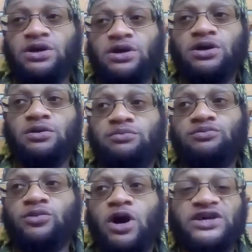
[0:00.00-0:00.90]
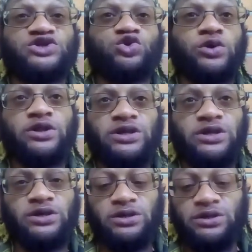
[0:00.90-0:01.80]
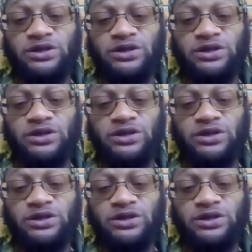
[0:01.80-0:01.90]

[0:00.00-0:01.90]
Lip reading: Australia